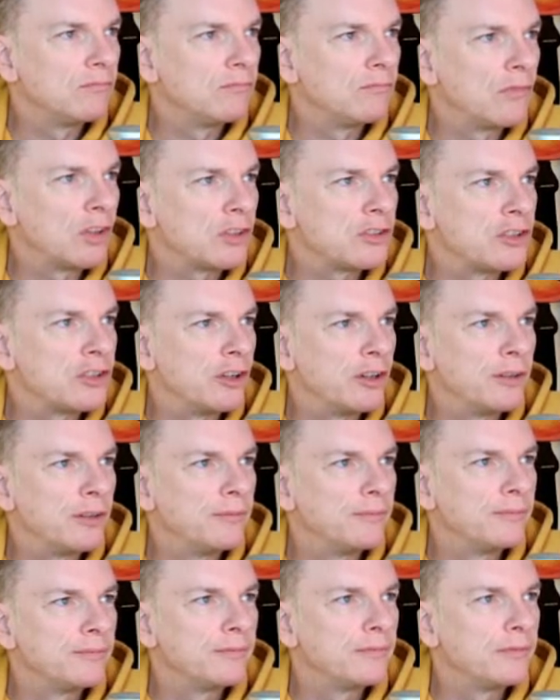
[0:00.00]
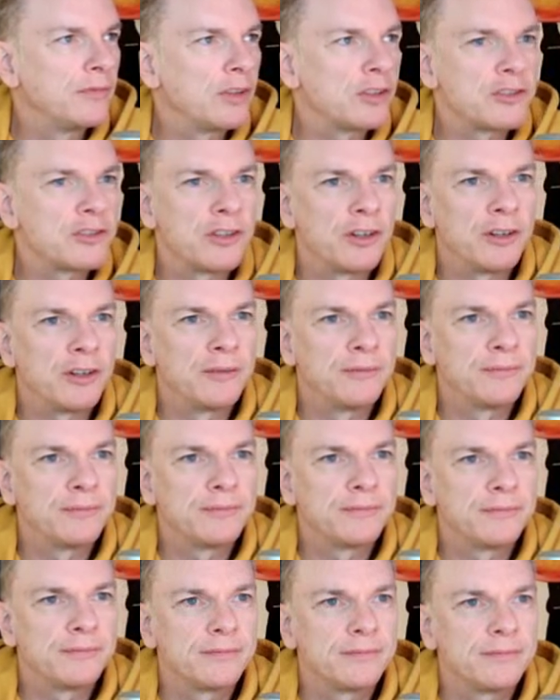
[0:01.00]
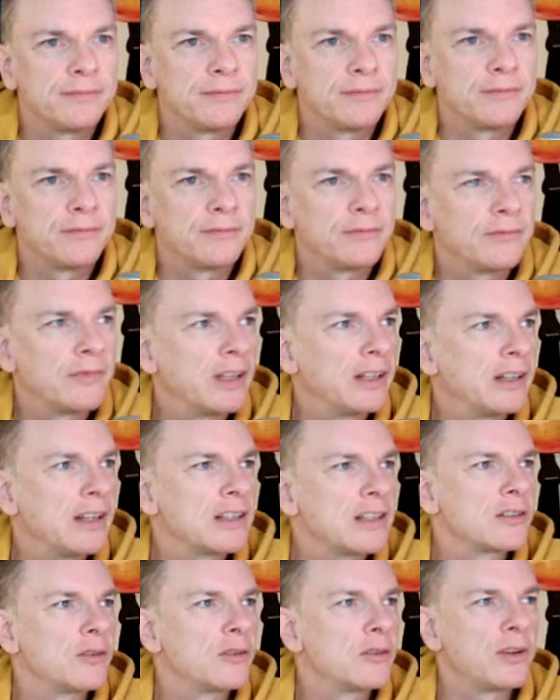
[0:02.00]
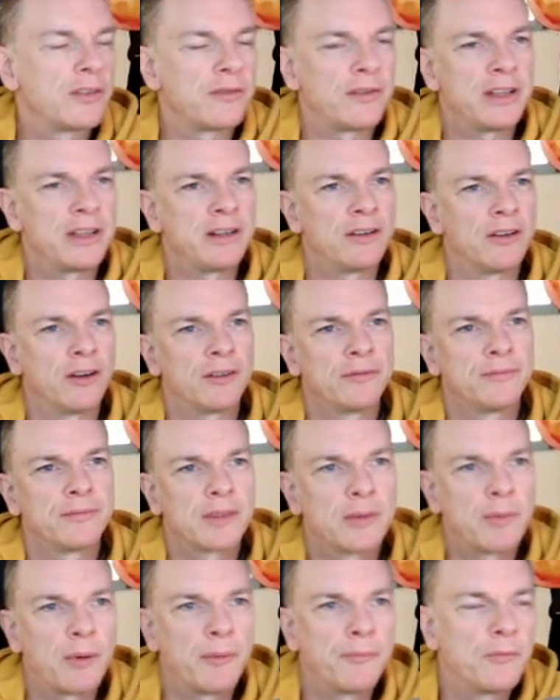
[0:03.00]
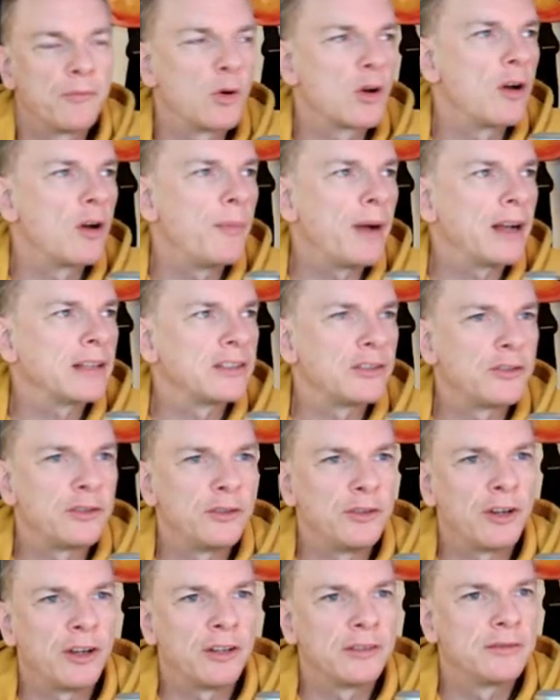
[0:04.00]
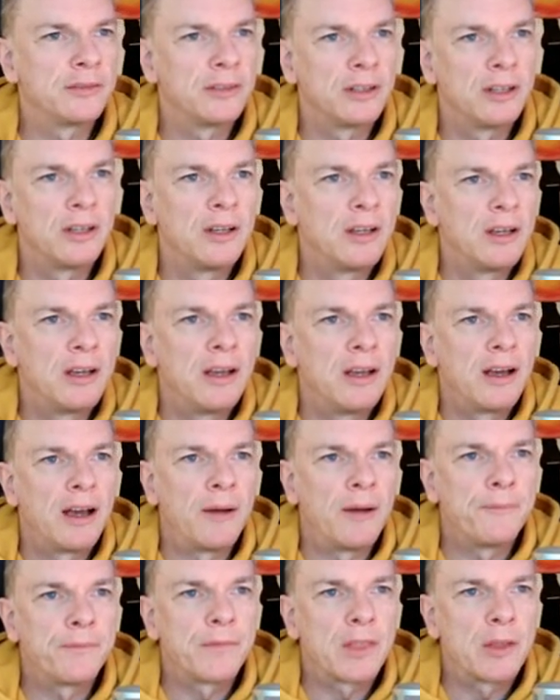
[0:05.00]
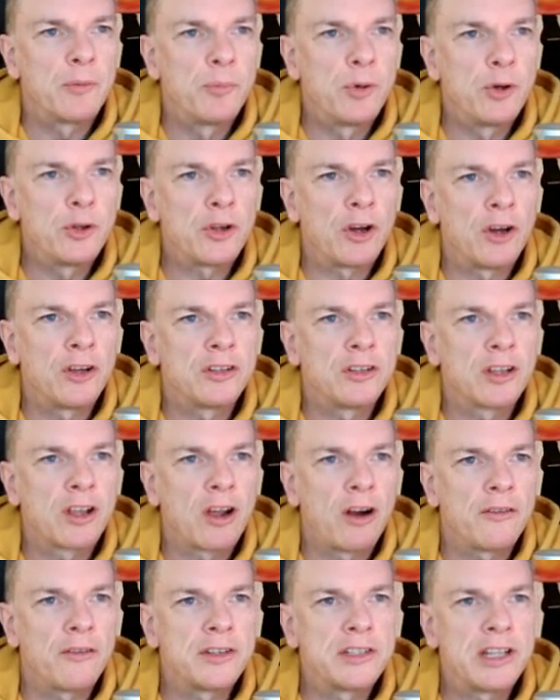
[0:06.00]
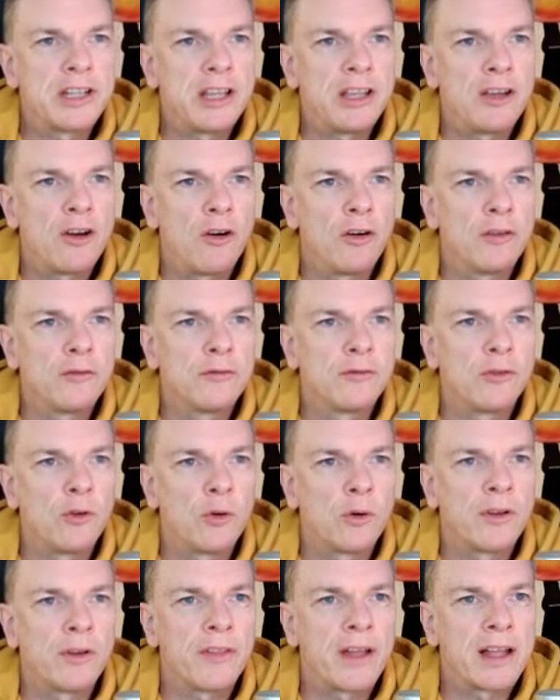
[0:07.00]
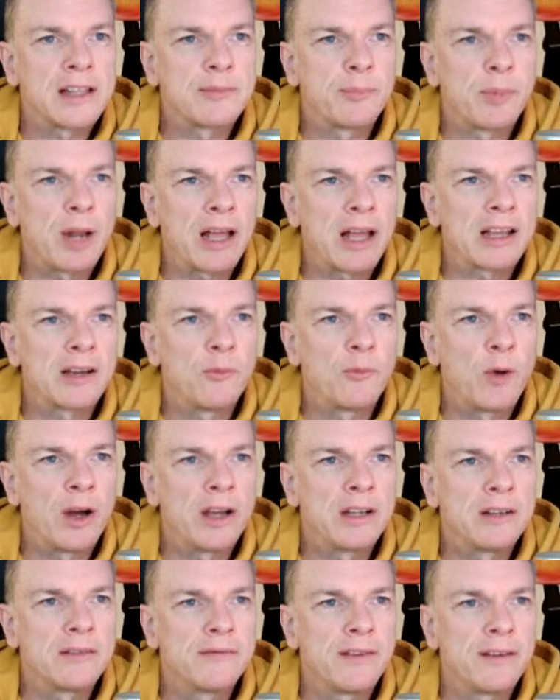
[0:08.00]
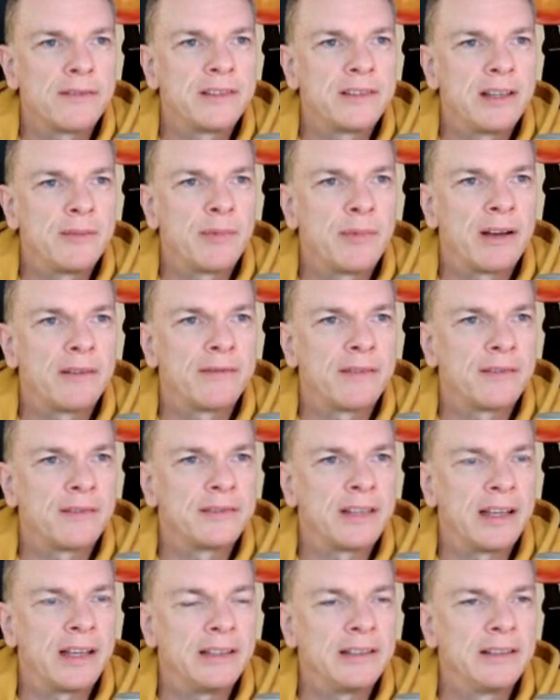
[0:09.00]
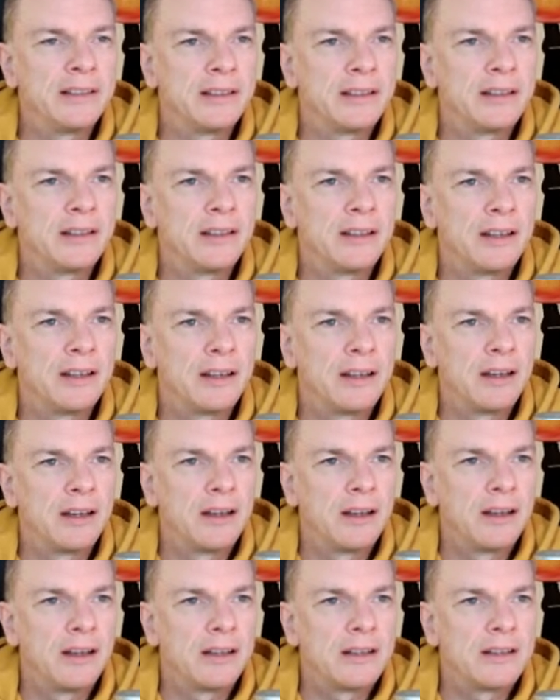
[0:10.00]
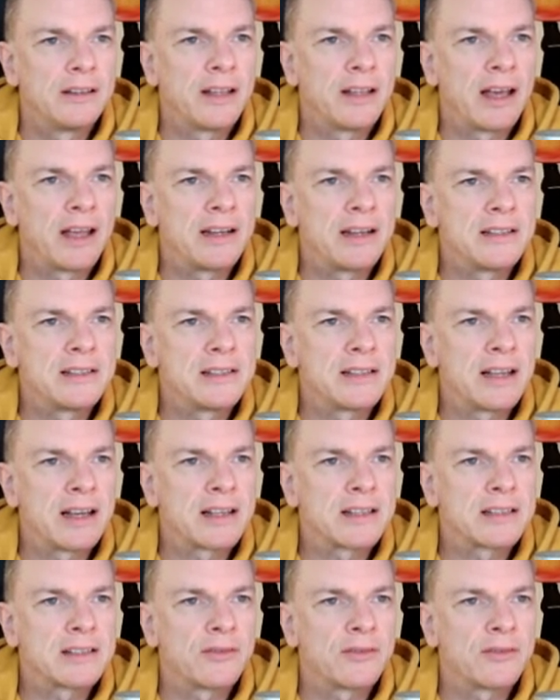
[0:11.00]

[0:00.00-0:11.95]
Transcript: Not sure. Not sure. Right, let's go to three down. Come on, we'll come back to two down. Um, put out guarantee on floor. That's black and white, 15 by 15. Nine and six.